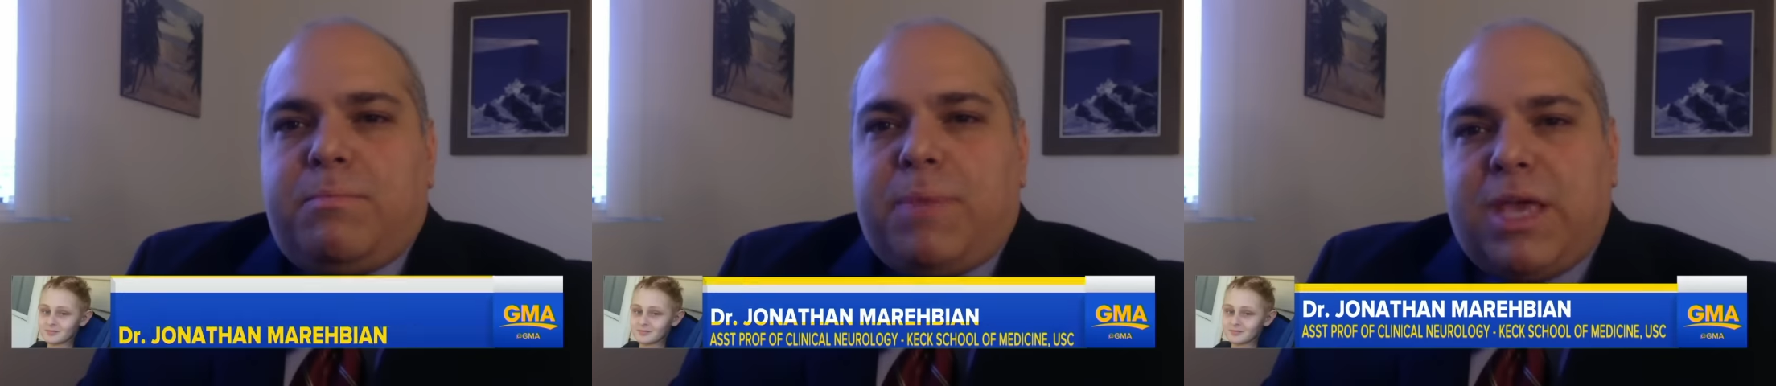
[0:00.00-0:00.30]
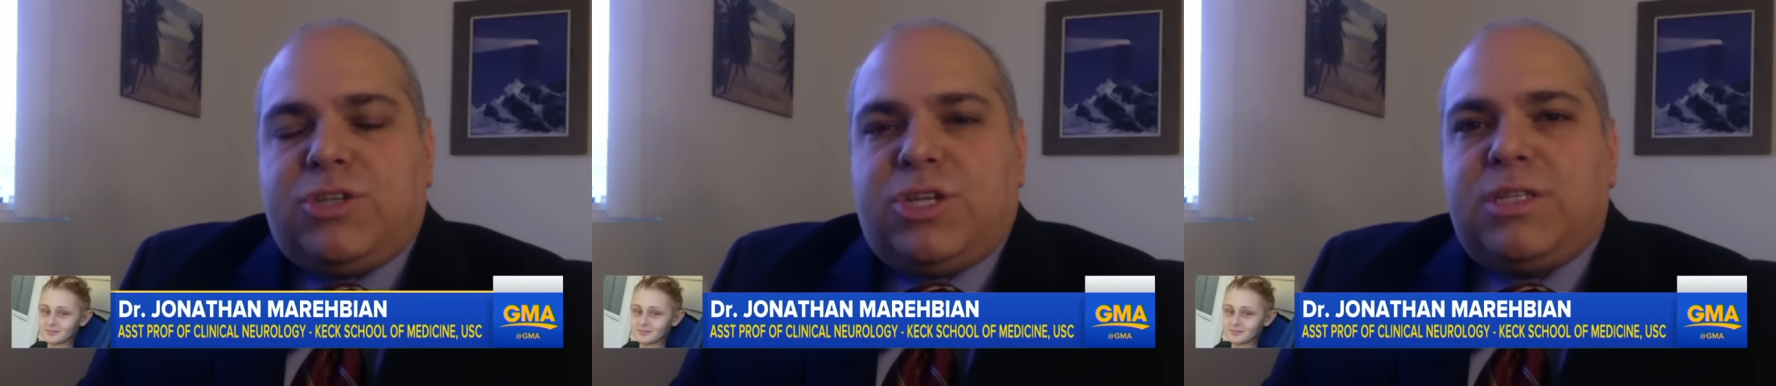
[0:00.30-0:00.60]

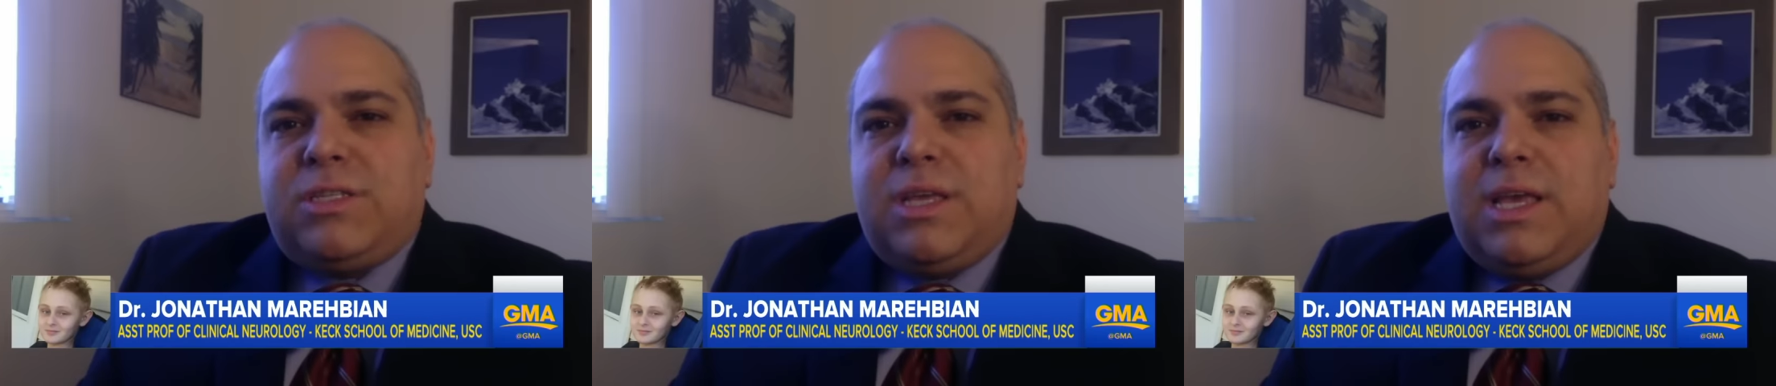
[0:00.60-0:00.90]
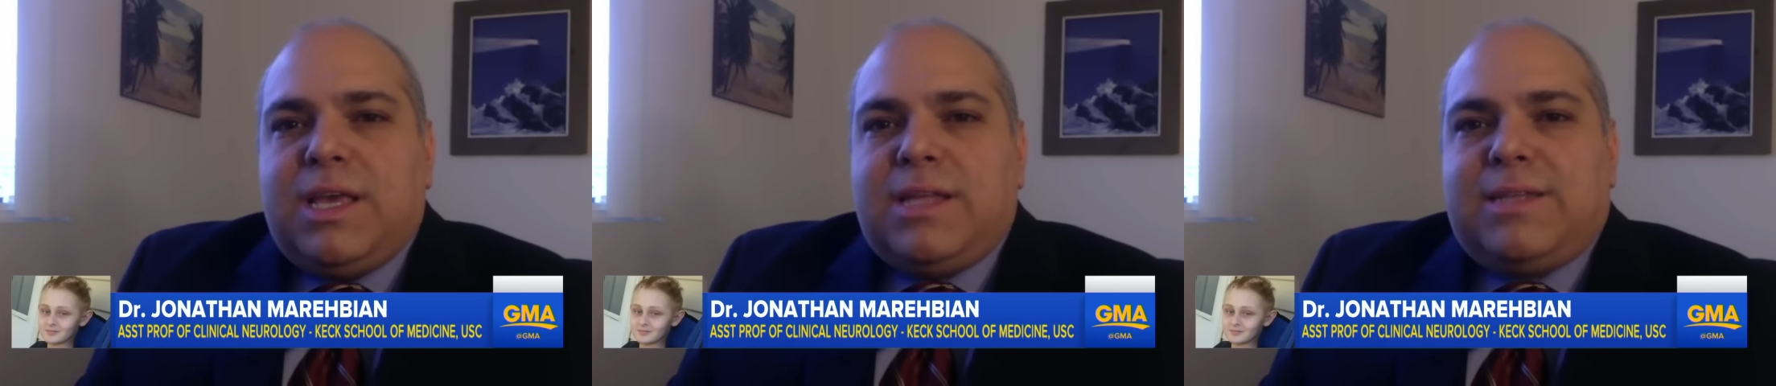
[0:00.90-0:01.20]
Speaker 1: patients
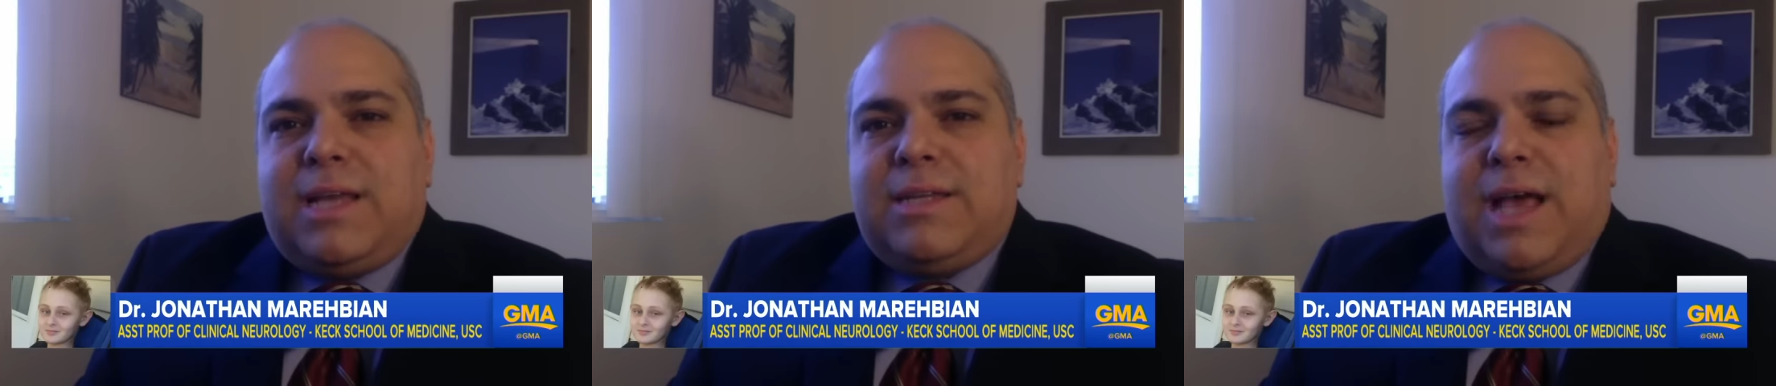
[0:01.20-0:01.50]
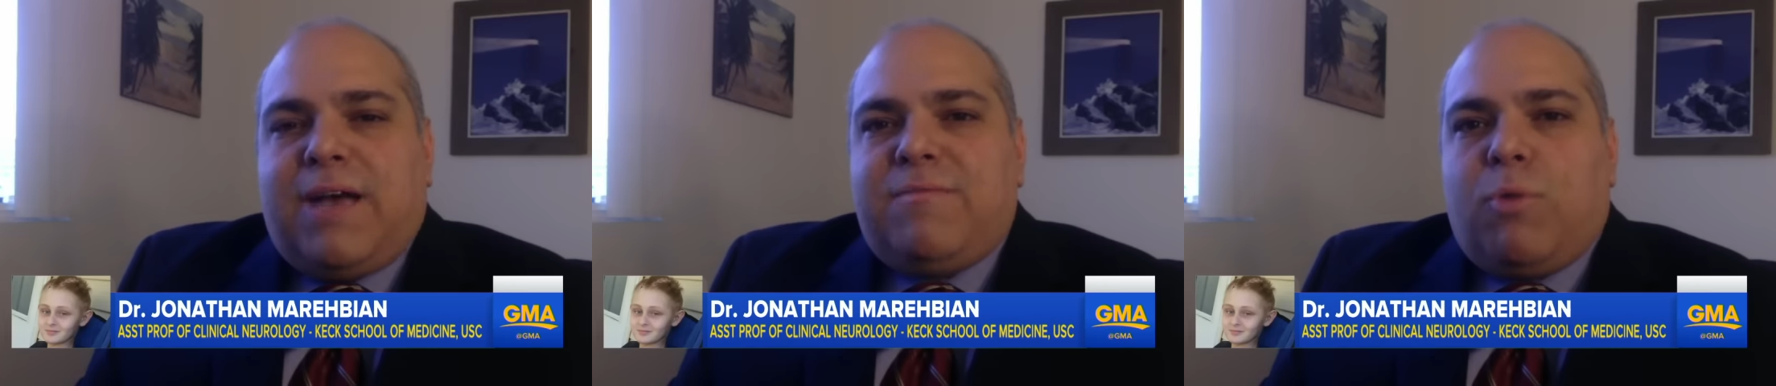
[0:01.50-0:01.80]
tend to
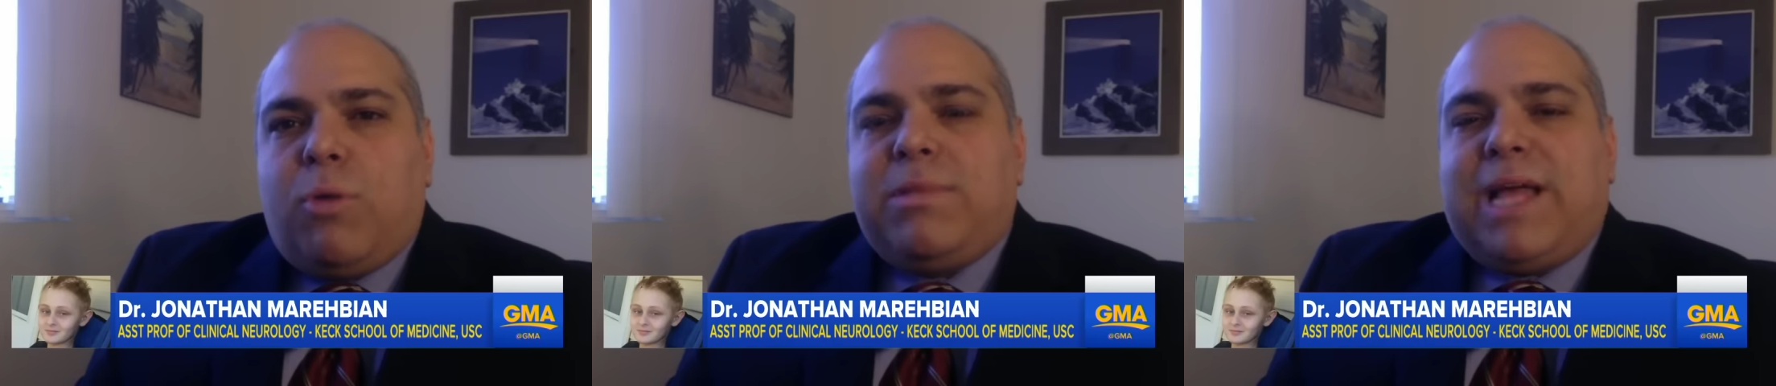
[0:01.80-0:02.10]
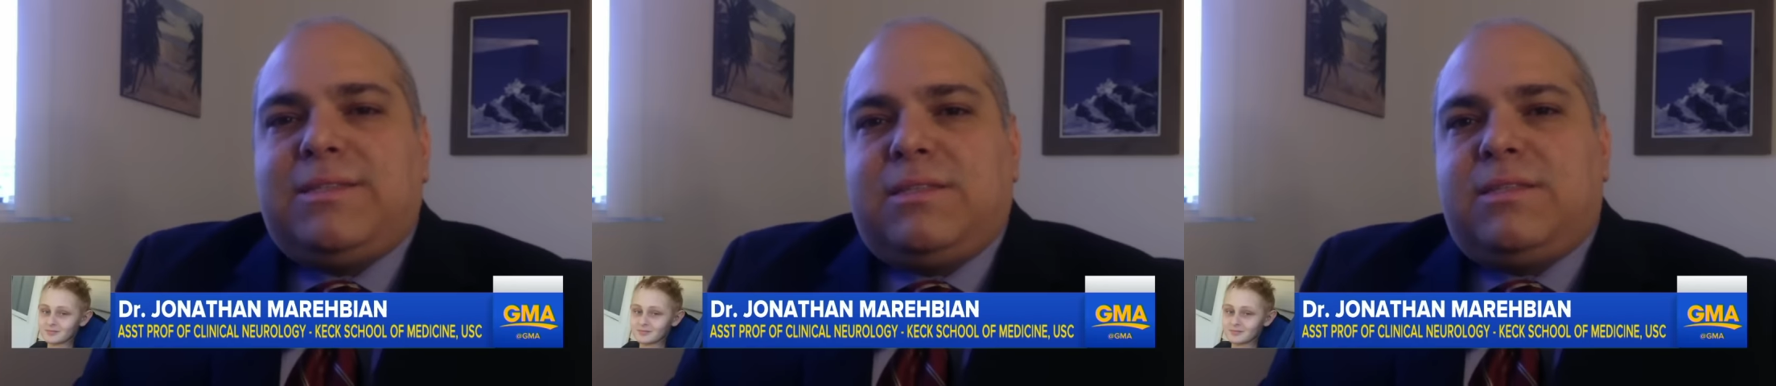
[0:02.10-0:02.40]
have more
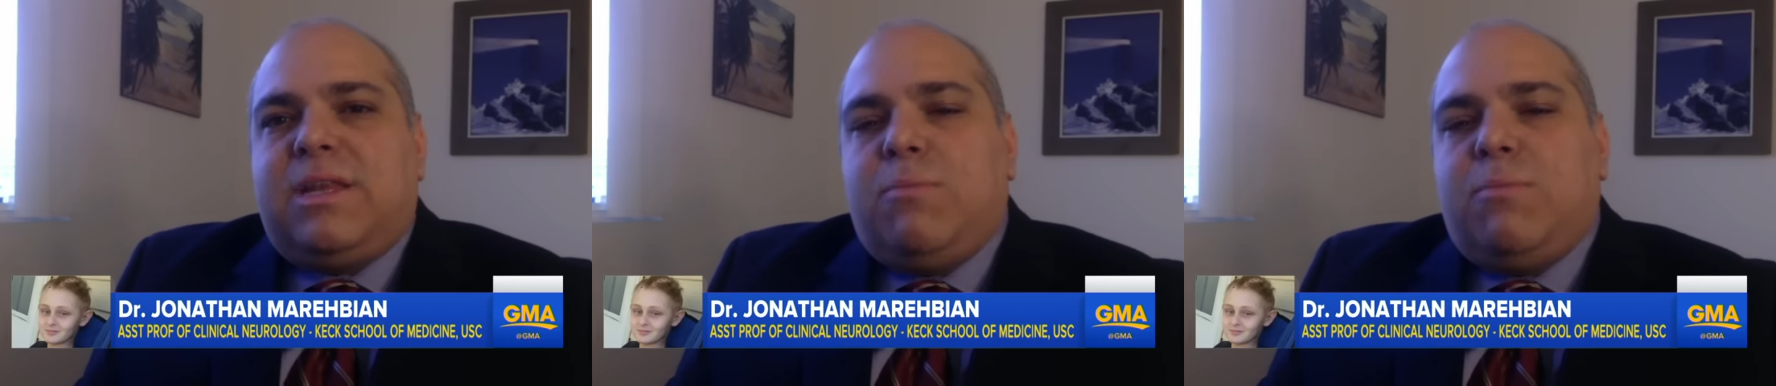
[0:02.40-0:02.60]
plasticity,